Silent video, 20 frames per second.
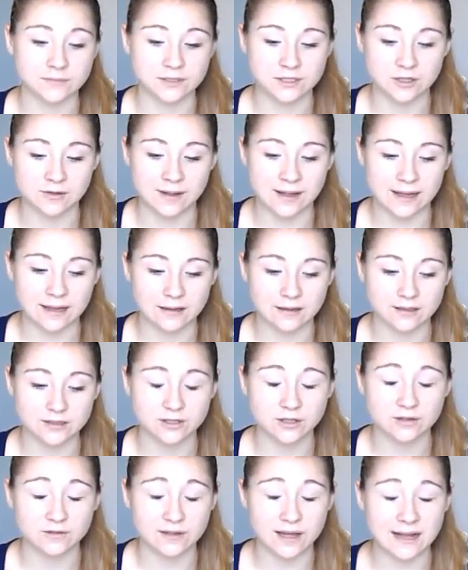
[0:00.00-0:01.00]
so
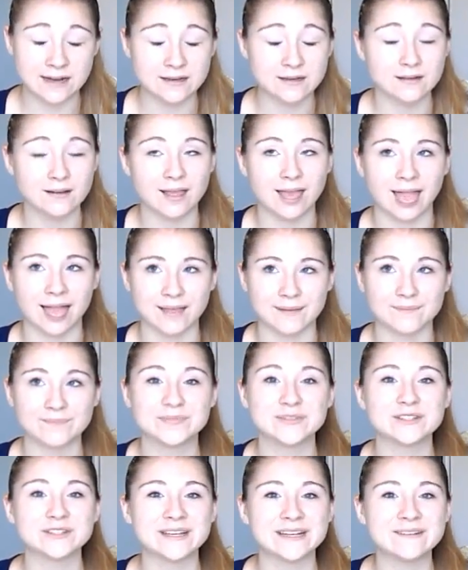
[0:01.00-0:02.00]

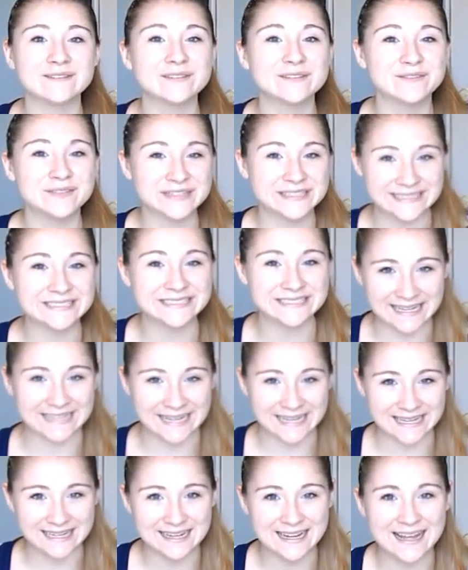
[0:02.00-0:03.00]
the end of the first
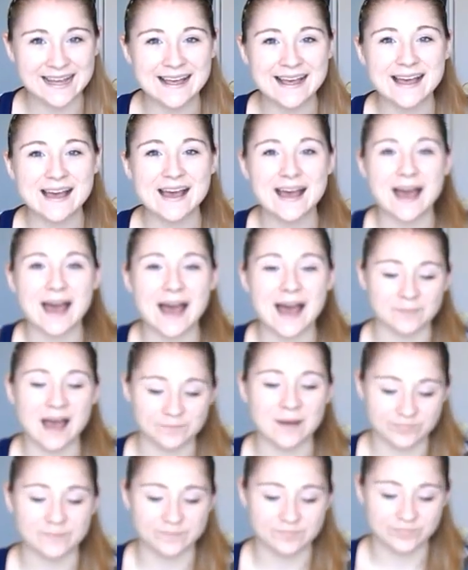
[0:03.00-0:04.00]
night,
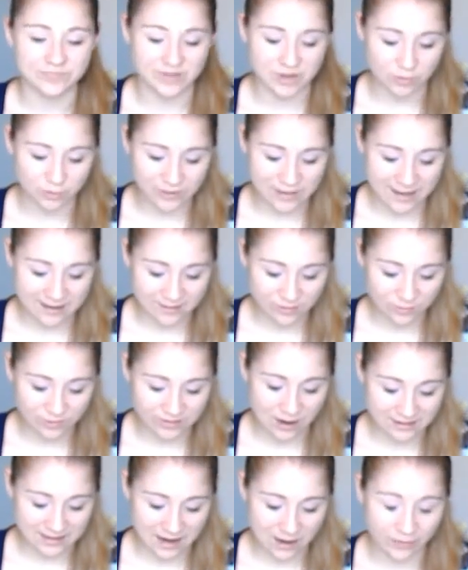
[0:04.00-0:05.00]
we ended
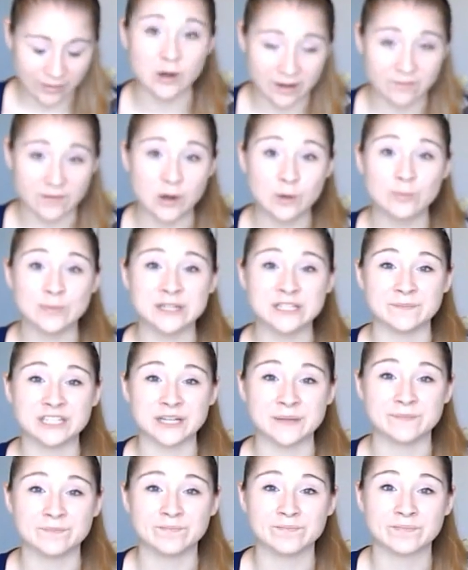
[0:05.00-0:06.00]
with an hour of open
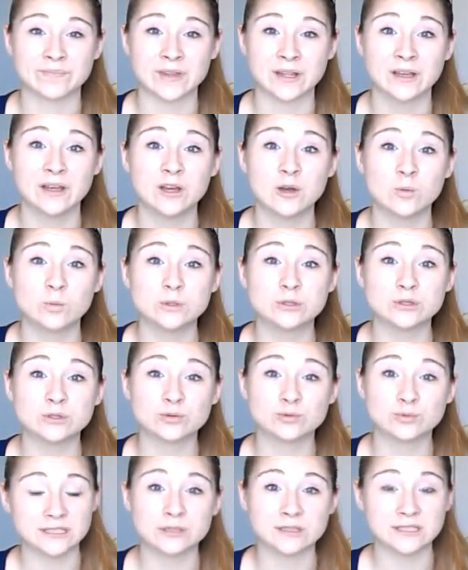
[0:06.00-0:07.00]
gym, which
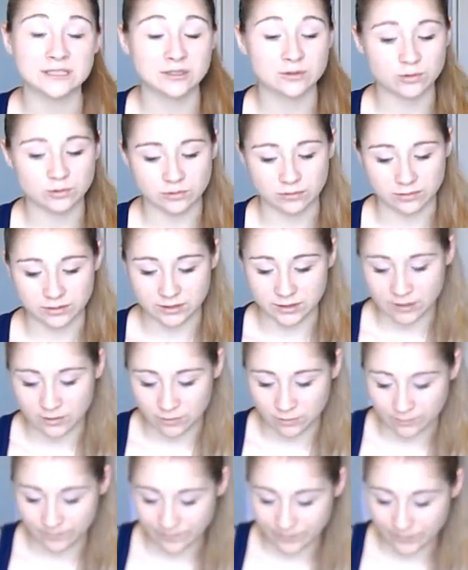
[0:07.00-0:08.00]
was really cool.
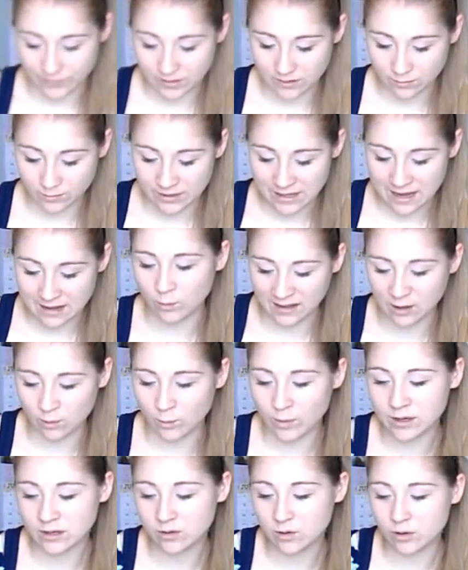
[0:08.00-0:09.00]
So we had
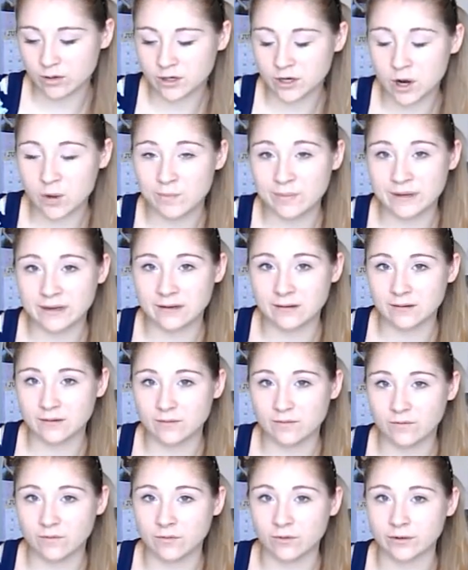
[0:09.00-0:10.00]
like one corner open
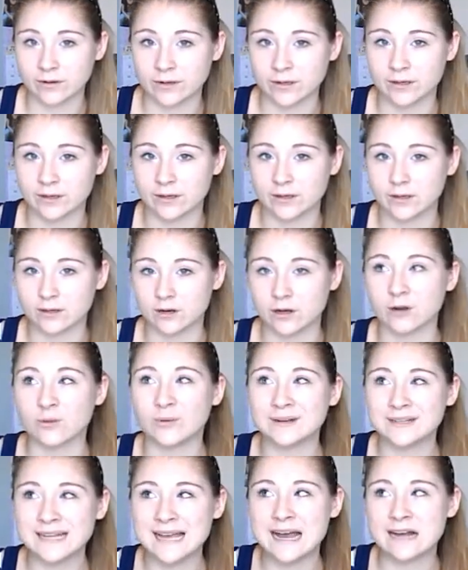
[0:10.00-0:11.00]
for, or
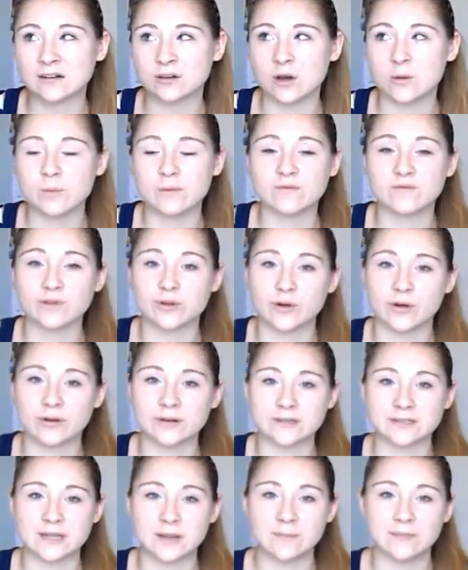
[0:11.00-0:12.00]
one diagonal open for
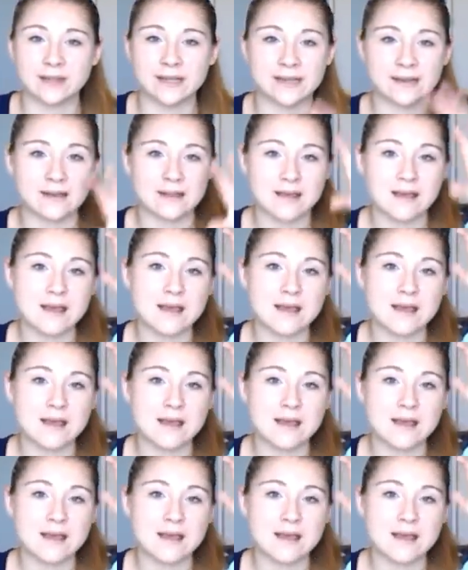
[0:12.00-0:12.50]
corner tumbling,